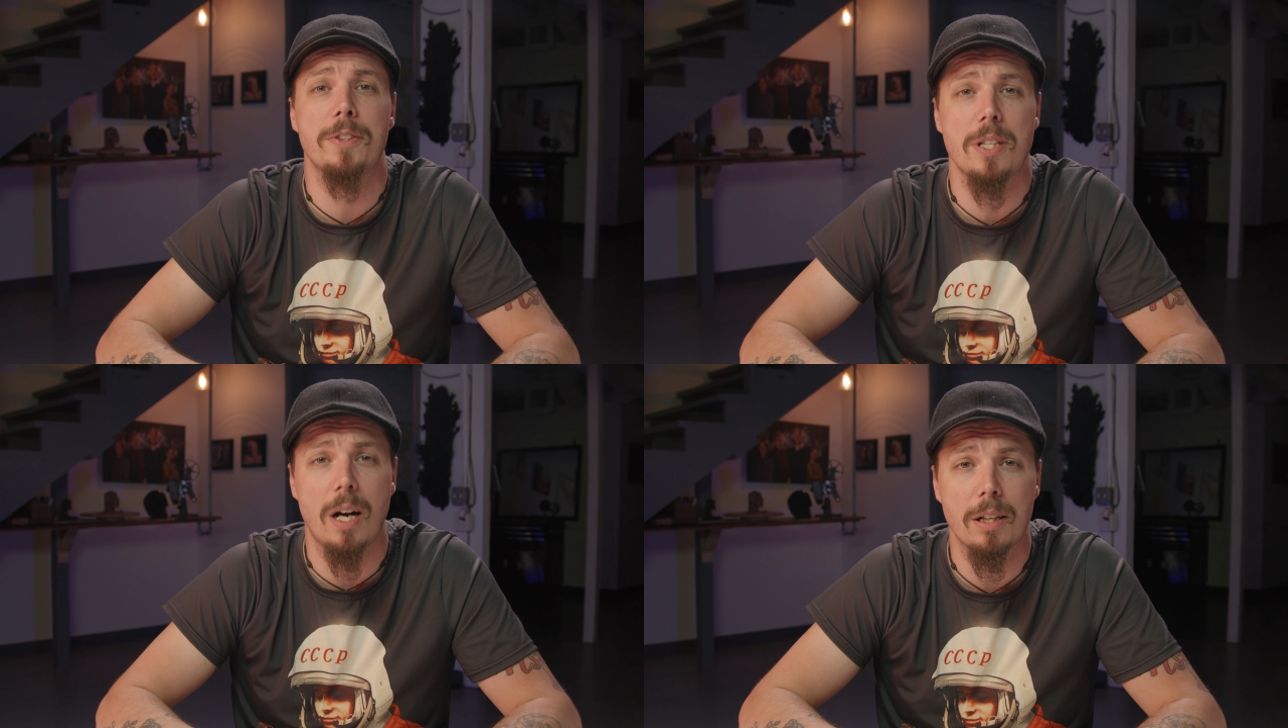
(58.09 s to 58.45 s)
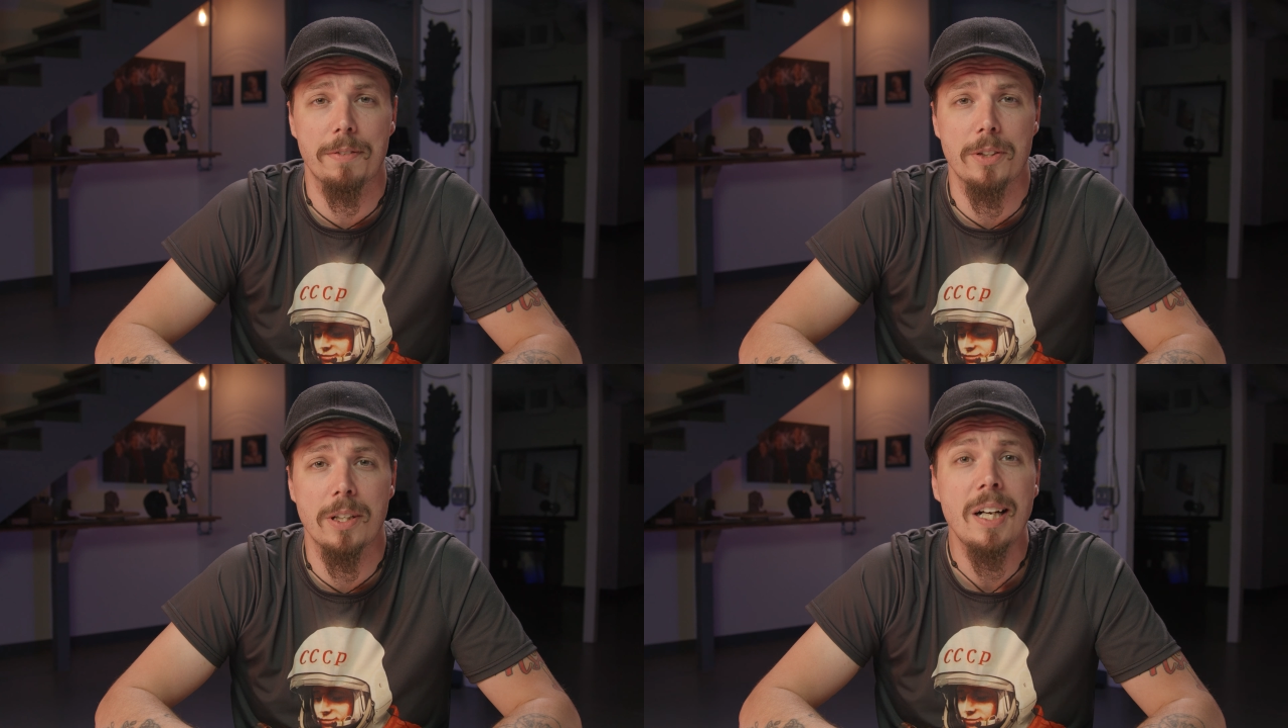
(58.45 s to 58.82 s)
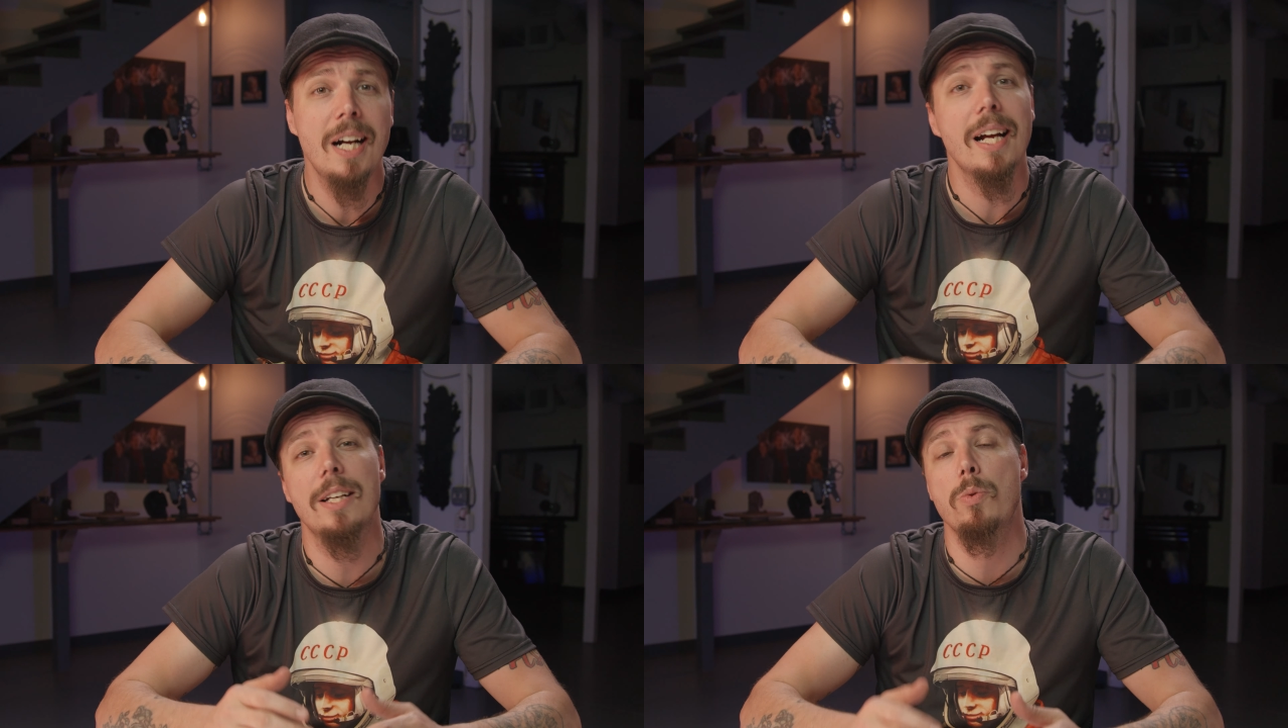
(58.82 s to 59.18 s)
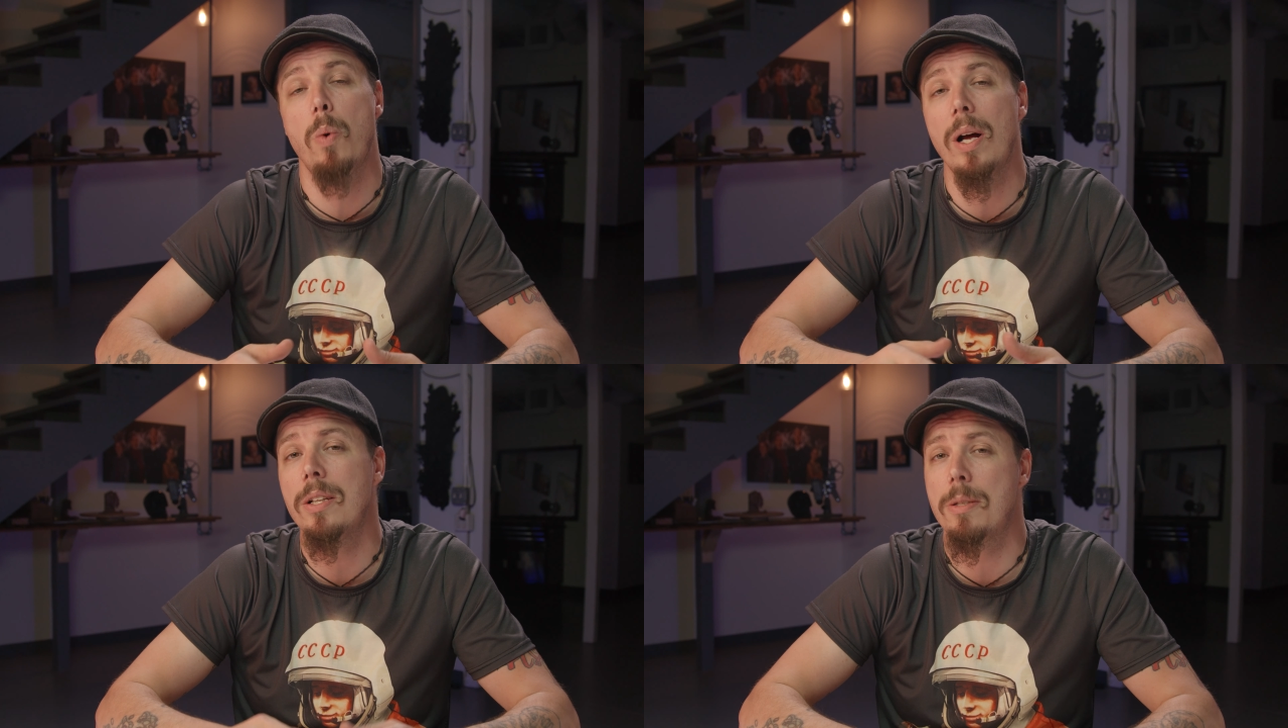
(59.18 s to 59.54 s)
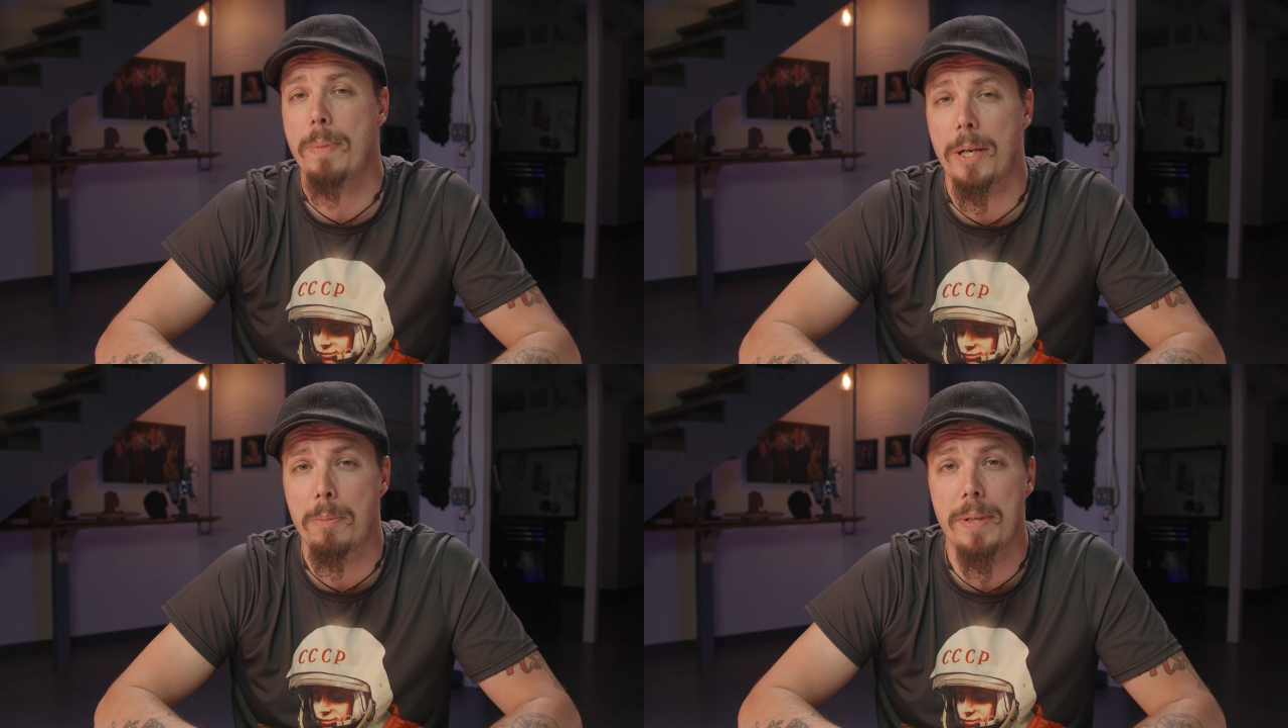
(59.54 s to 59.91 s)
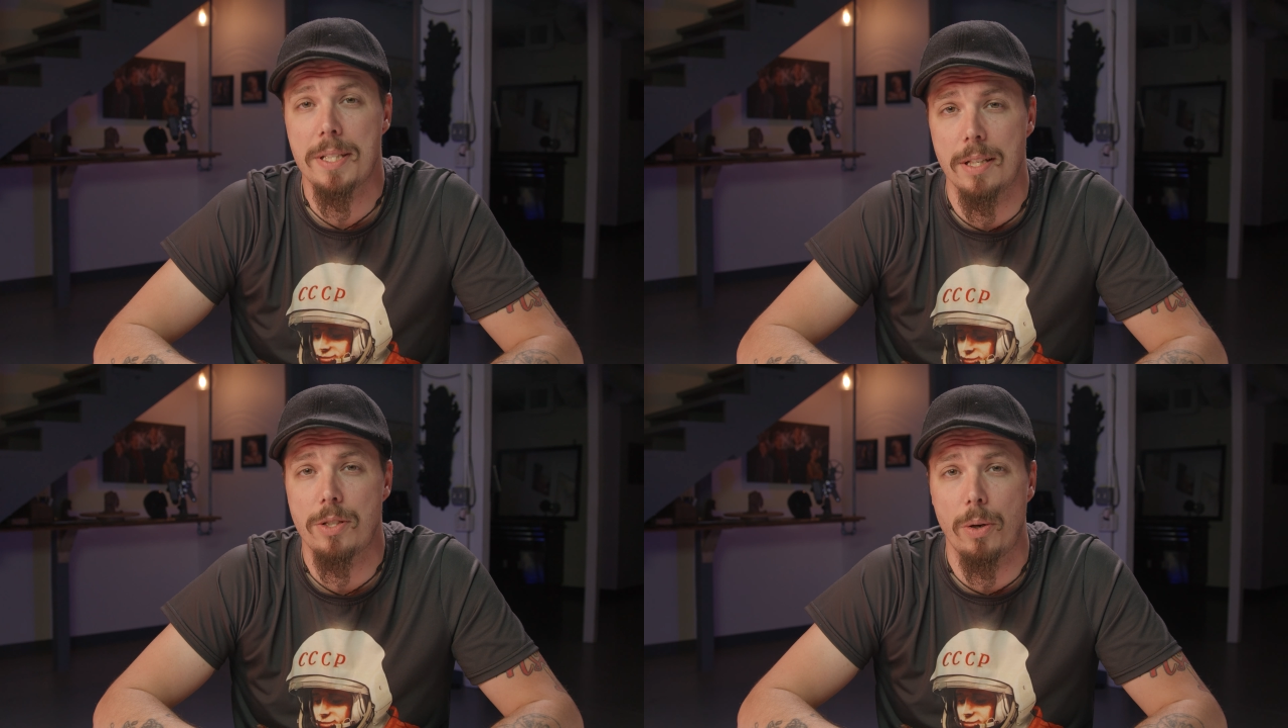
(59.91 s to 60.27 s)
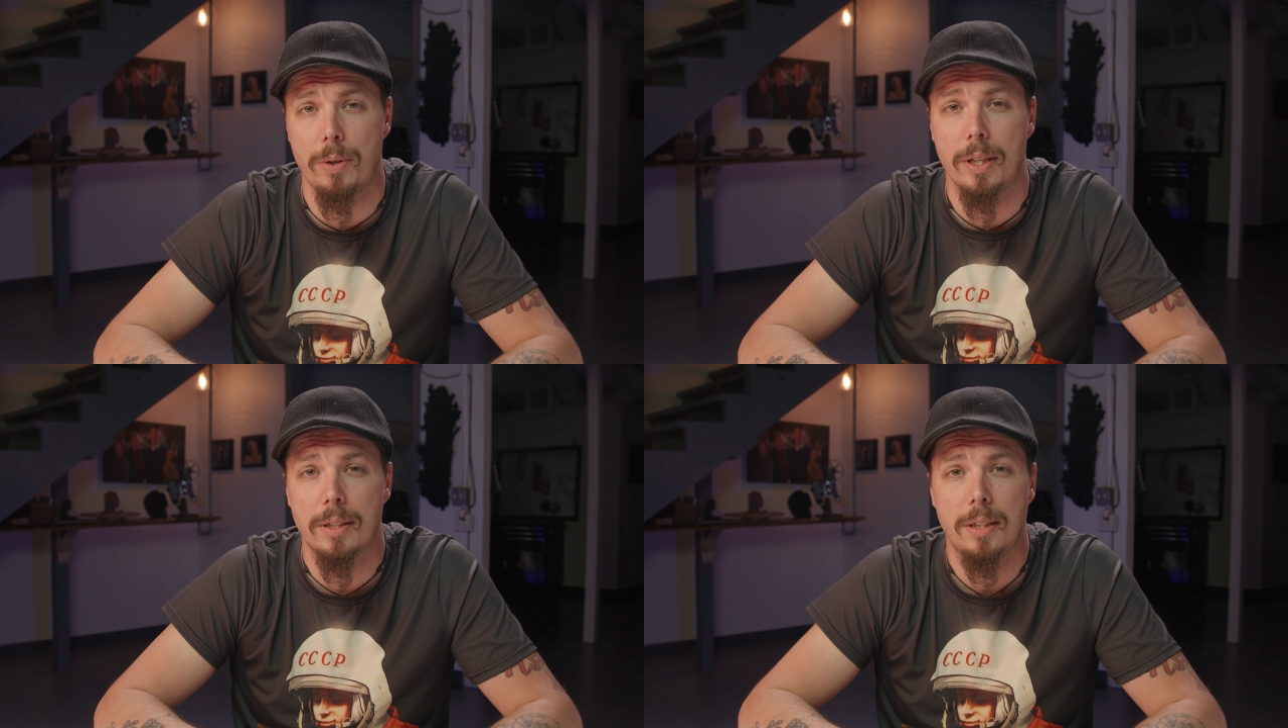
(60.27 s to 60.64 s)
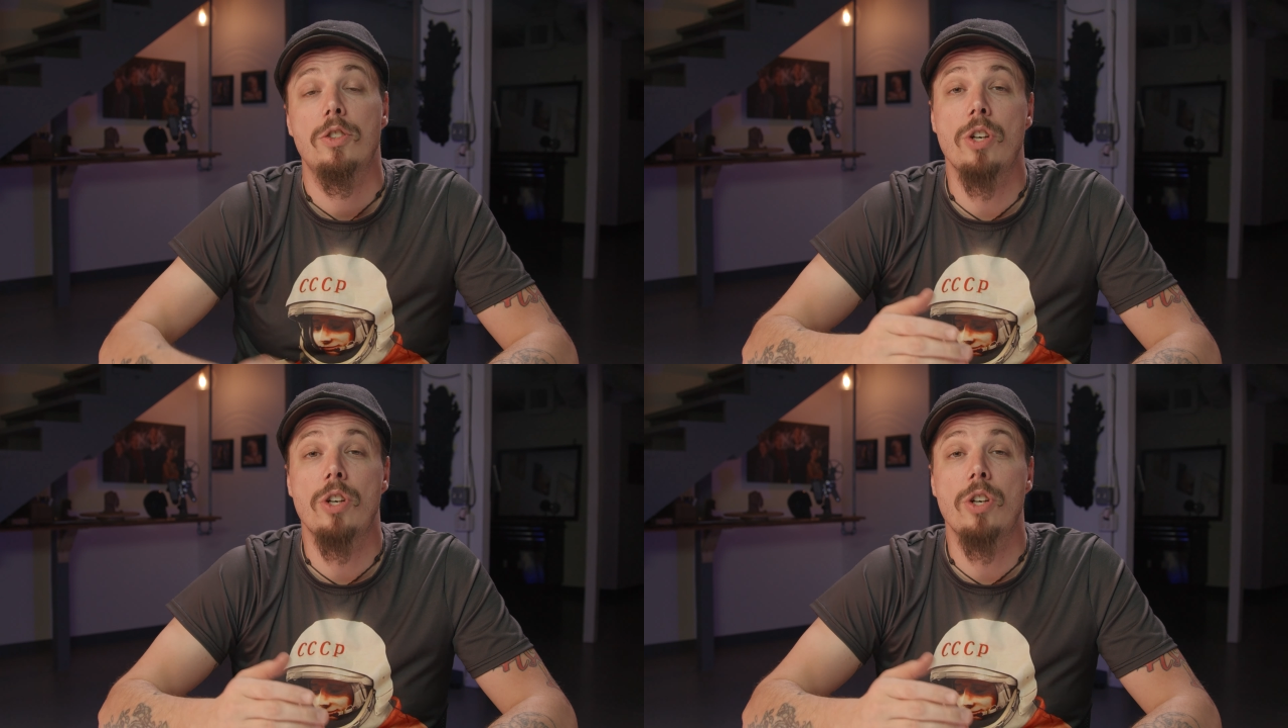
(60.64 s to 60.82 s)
photographer as well as a better business owner.